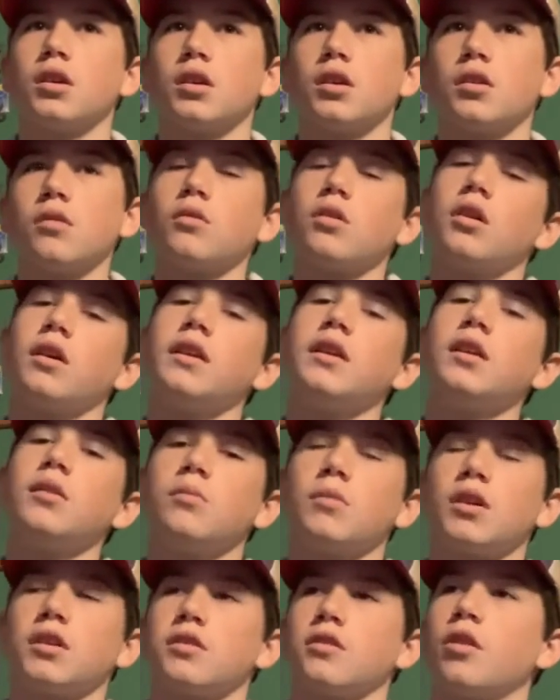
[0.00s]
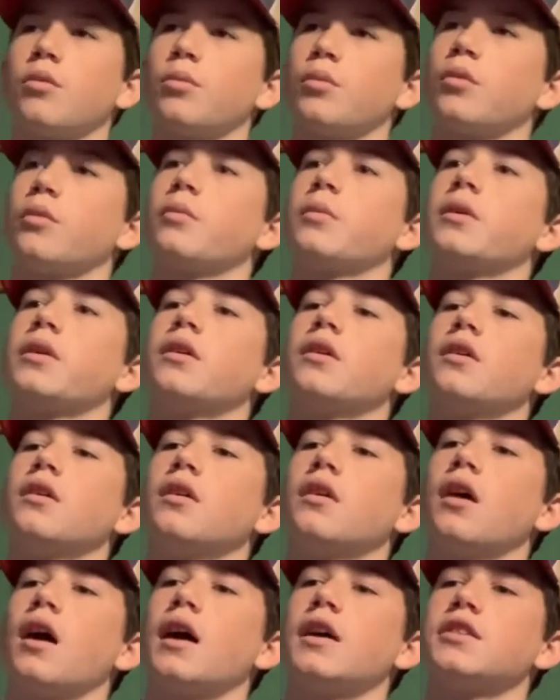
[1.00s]
Well, it didn't mess up on me.
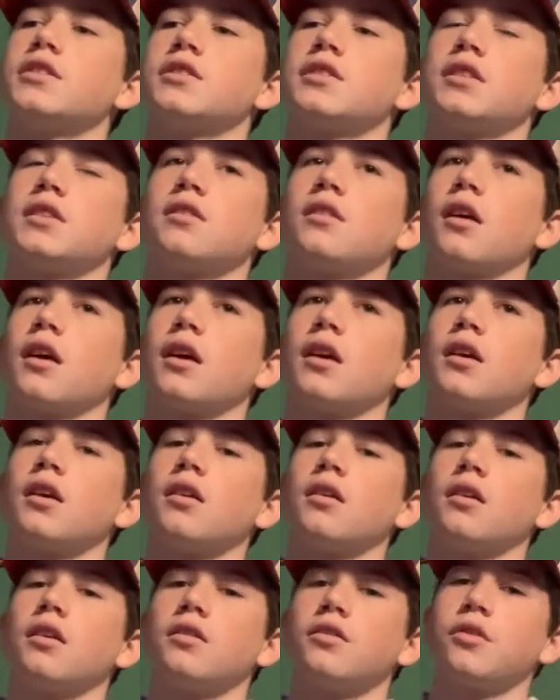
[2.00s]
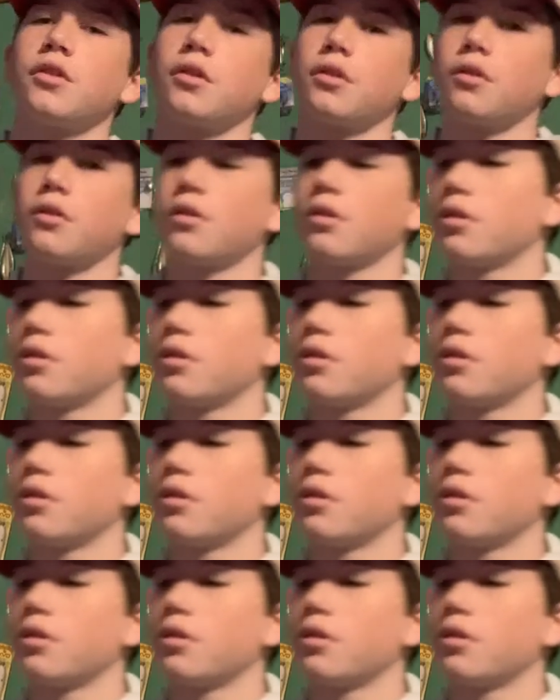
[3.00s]
I just didn't like it in general.